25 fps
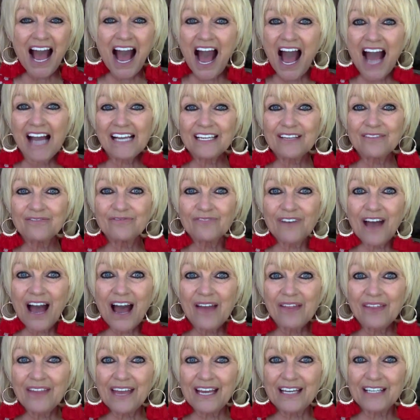I can
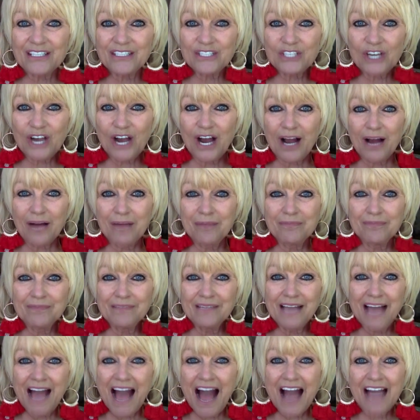find that job.
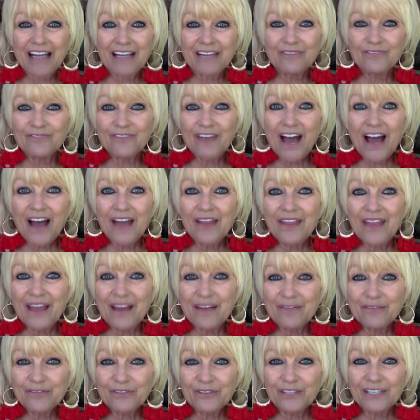I can find that
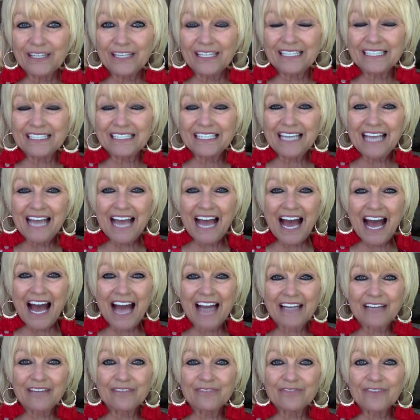friend.
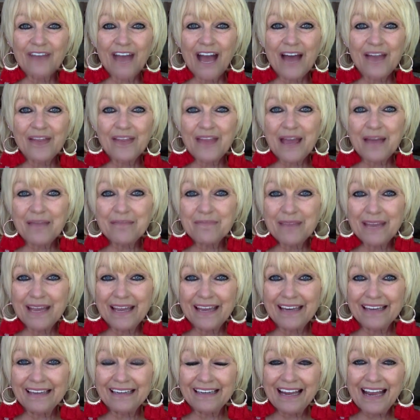I can find that
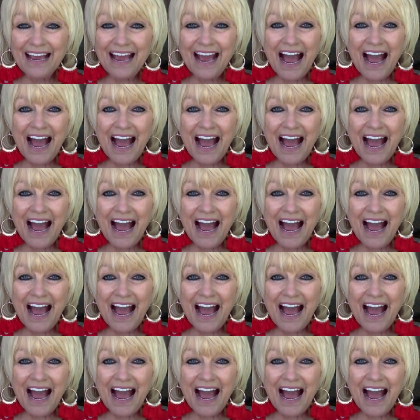mate.